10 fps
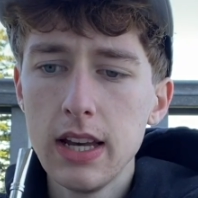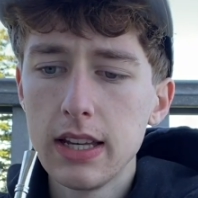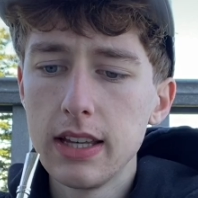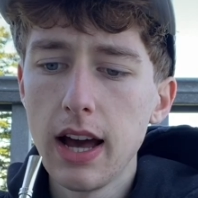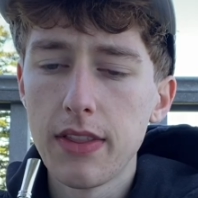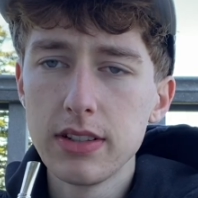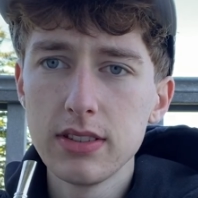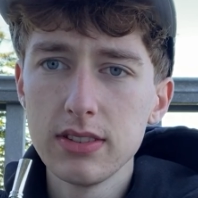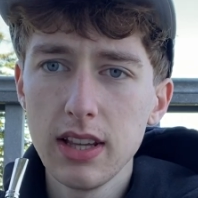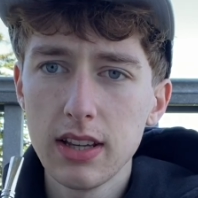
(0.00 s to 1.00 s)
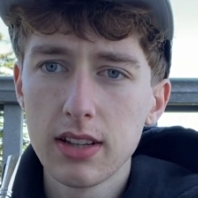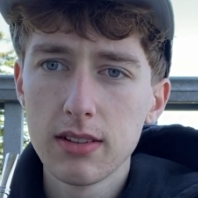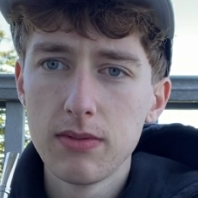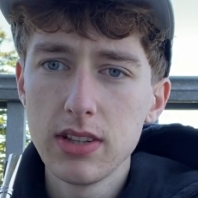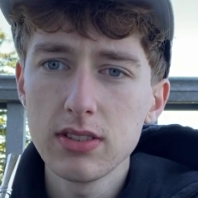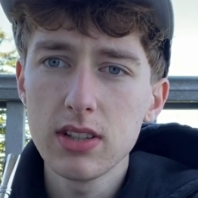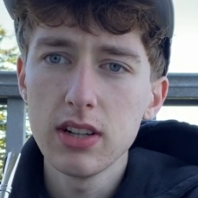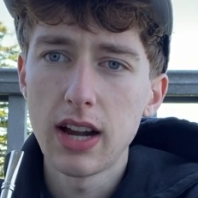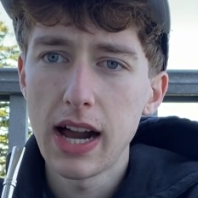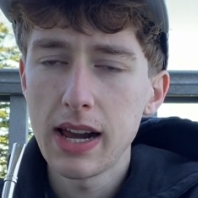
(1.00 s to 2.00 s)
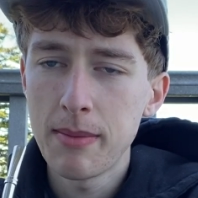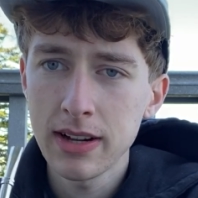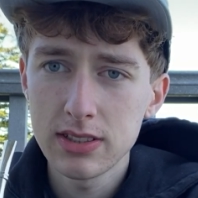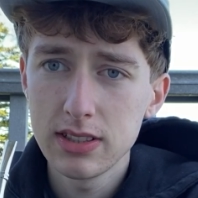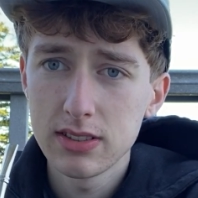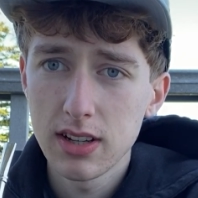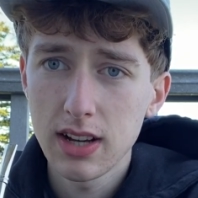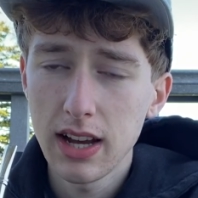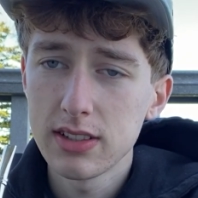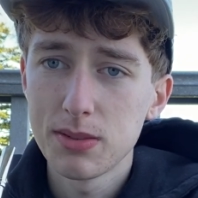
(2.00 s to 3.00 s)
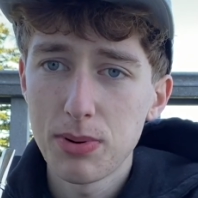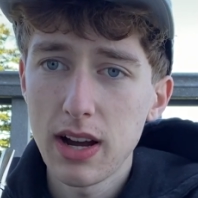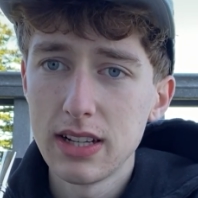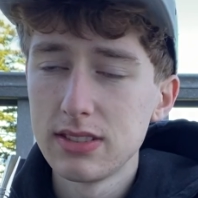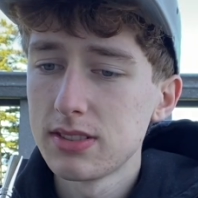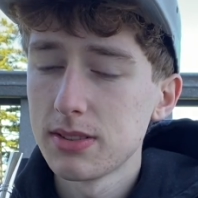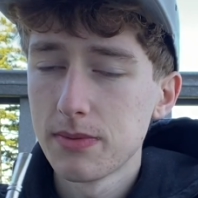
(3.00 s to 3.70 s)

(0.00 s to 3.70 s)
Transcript: yeah, this is good. I'm actually kind of surprised.